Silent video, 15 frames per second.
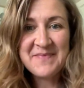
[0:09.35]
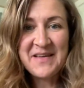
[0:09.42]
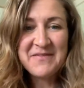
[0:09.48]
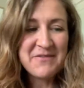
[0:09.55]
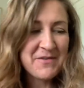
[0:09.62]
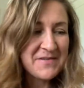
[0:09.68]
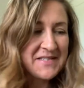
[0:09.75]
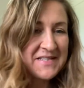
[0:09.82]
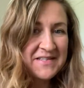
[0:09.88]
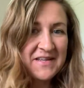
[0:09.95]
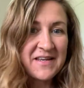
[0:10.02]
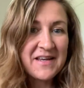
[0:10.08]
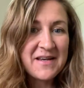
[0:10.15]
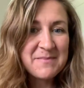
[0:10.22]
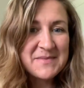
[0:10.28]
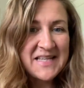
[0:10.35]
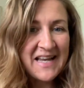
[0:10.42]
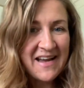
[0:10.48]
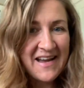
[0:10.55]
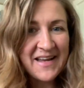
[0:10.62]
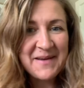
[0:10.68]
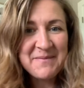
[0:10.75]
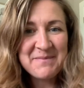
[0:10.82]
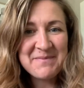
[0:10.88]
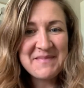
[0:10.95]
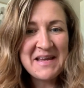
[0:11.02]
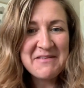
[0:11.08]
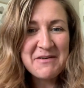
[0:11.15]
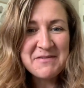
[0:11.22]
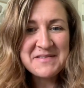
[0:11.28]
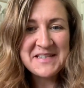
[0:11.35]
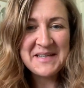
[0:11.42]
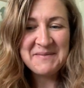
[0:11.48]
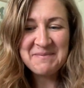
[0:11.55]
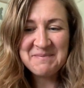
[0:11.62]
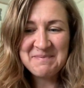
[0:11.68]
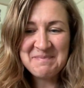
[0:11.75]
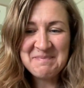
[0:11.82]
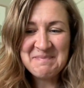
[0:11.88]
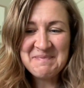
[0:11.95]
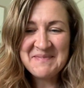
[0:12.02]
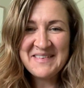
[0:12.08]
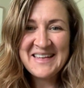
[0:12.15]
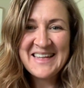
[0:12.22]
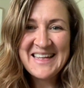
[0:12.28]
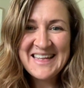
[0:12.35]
Rosie's going to come say hi. Hi, Rosie.